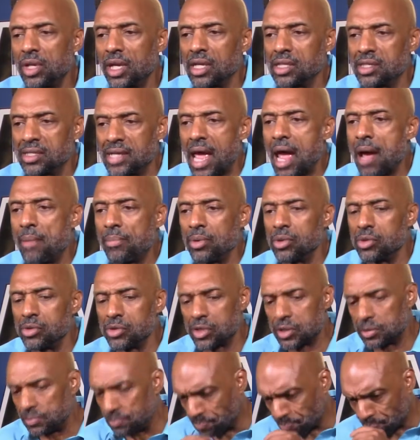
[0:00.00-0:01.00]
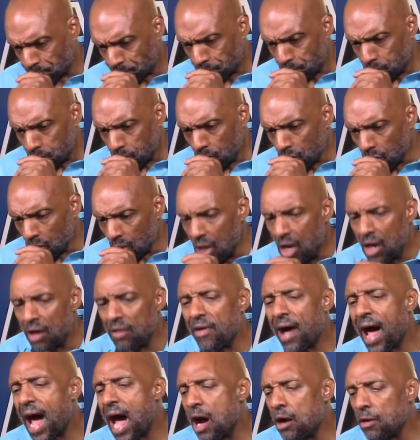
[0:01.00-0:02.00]
examples of
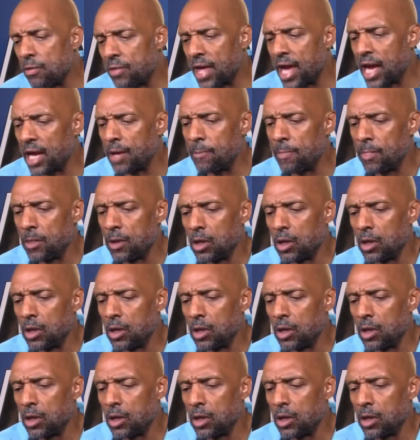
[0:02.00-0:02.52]
how that